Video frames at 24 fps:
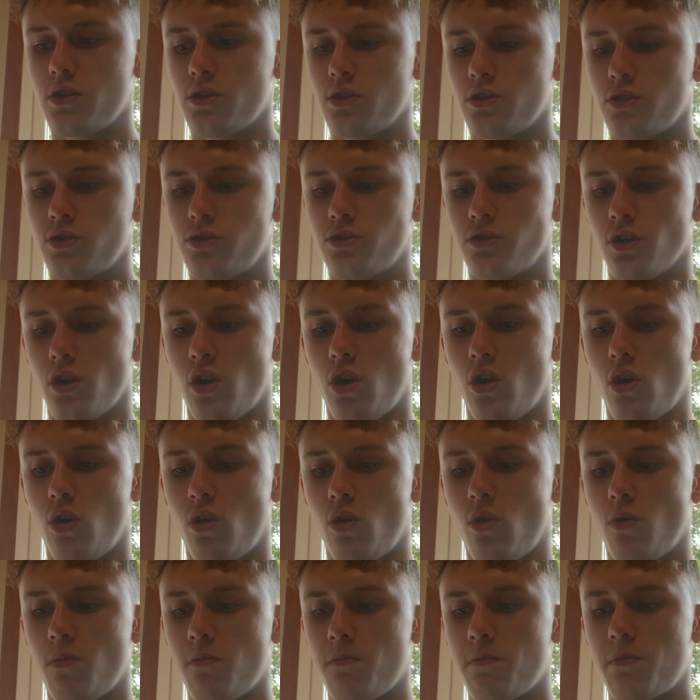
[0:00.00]

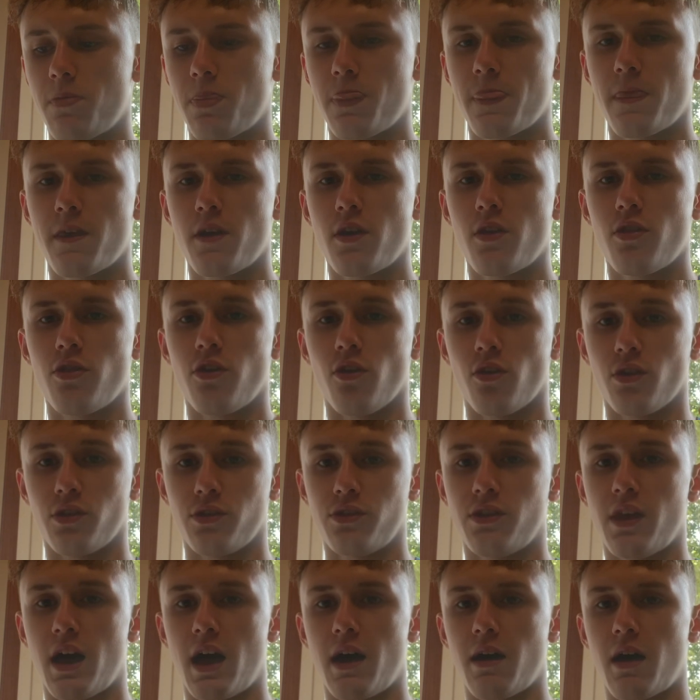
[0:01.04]
So there is
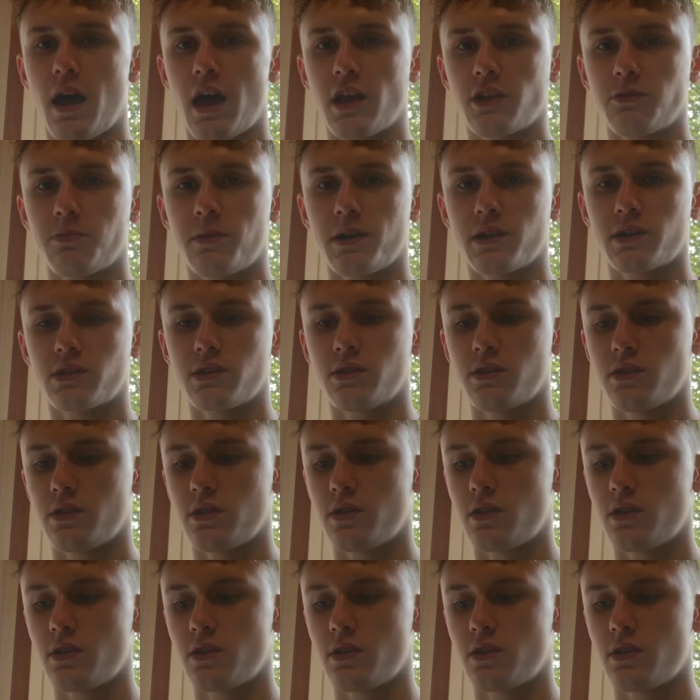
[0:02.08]
that aspect.